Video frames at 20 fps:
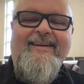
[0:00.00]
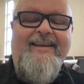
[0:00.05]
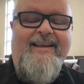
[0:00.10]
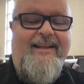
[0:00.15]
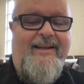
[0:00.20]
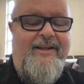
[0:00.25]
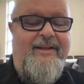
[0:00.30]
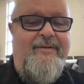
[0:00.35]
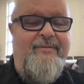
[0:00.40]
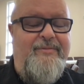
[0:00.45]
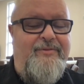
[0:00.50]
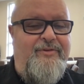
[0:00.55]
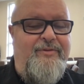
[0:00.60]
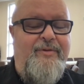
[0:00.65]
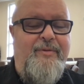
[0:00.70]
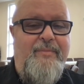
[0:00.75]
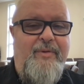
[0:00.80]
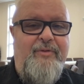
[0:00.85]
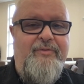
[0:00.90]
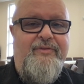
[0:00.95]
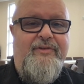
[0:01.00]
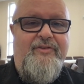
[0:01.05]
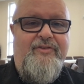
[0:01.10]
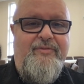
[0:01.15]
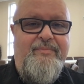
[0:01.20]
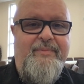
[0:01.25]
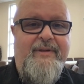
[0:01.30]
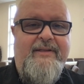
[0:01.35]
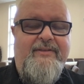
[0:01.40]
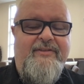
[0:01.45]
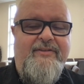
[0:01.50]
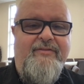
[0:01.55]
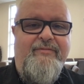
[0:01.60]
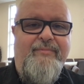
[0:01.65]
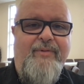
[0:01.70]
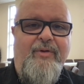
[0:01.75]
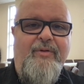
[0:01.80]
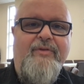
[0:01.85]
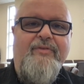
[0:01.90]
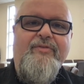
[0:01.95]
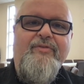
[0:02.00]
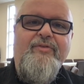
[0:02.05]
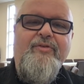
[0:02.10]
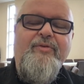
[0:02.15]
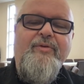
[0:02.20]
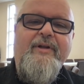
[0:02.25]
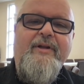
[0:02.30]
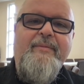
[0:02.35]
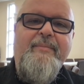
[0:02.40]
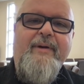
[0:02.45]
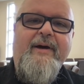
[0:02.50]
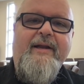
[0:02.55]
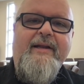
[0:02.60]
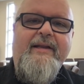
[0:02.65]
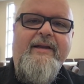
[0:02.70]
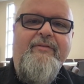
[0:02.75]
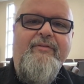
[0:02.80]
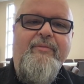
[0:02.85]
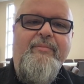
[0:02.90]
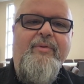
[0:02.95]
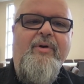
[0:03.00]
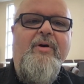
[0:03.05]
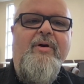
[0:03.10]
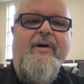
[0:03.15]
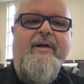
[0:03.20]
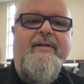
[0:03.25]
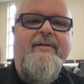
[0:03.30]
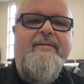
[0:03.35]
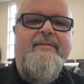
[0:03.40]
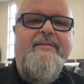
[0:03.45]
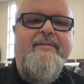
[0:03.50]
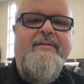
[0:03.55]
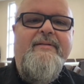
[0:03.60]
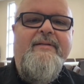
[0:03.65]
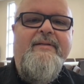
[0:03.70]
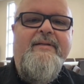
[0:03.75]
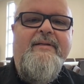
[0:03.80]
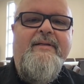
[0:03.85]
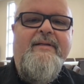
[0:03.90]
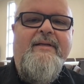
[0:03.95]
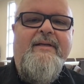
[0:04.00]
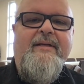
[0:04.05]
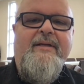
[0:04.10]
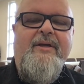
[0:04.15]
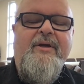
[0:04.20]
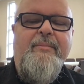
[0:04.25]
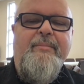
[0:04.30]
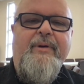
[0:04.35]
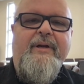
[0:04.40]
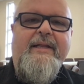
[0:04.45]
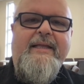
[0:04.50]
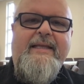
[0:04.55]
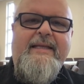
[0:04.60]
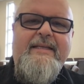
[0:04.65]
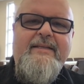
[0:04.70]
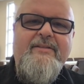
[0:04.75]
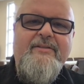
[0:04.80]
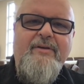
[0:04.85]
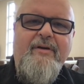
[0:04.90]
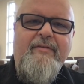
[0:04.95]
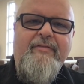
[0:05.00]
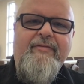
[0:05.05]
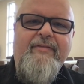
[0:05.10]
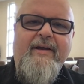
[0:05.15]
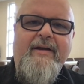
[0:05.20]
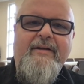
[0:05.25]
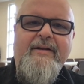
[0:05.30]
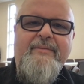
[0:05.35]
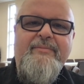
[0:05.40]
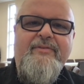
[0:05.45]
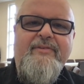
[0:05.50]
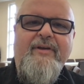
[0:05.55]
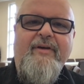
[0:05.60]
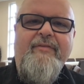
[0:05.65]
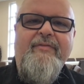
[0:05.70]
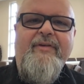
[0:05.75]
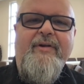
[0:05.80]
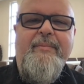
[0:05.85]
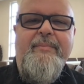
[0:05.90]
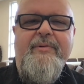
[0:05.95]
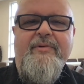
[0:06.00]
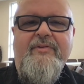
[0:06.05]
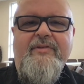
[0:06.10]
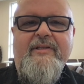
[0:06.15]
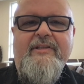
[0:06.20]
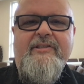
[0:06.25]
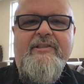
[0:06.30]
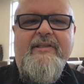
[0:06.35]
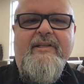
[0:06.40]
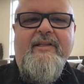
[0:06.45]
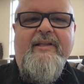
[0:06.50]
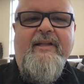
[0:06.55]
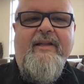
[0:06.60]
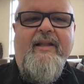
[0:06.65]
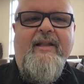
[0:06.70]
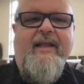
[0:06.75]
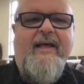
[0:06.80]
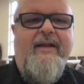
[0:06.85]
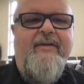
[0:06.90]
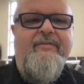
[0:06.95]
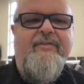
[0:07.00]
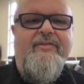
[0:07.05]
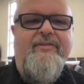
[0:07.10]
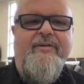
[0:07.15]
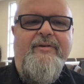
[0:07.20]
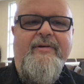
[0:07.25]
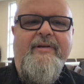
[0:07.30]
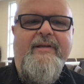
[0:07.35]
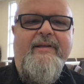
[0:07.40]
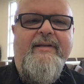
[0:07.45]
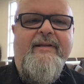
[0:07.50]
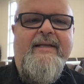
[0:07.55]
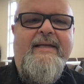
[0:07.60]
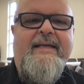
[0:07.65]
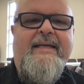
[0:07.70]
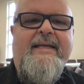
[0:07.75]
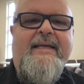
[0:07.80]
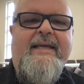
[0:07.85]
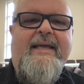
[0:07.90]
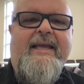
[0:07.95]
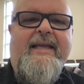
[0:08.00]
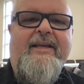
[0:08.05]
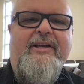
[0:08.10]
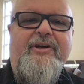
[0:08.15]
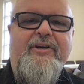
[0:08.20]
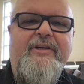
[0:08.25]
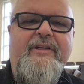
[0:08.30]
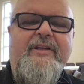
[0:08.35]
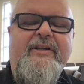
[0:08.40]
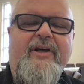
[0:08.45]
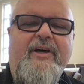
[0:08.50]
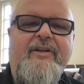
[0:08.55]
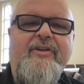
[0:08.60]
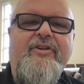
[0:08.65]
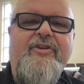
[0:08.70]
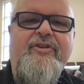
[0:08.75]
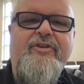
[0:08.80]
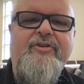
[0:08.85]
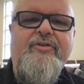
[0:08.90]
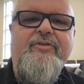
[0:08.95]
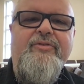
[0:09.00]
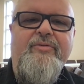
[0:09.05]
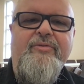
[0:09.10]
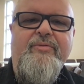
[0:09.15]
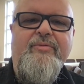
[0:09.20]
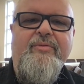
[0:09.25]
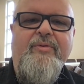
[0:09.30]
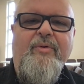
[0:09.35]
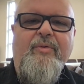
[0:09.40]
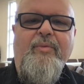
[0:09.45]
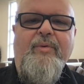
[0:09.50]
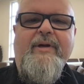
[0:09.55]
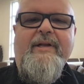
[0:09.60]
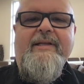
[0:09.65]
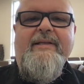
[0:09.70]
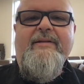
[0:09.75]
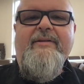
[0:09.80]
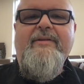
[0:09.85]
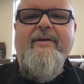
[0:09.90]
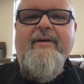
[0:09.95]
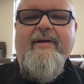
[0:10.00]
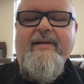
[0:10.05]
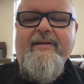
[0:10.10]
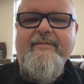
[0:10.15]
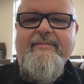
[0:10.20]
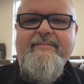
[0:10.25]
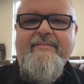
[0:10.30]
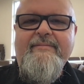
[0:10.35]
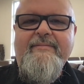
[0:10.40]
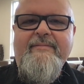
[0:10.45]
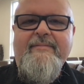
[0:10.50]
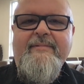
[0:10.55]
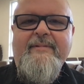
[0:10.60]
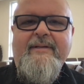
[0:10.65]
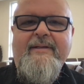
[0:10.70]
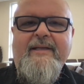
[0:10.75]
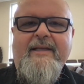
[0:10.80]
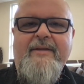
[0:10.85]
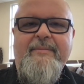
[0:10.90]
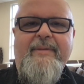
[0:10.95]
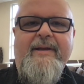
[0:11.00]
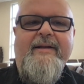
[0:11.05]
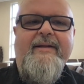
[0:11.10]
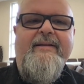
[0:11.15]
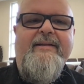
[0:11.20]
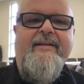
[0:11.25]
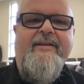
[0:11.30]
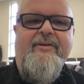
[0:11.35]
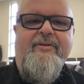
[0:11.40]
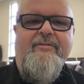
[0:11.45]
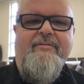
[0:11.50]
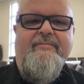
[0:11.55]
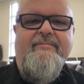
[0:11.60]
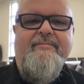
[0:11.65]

and it was the most expensive bowl of stew anybody ever bought. But Esau found himself in a position that a lot of us are in. He couldn't undo what he'd done. He made a deal.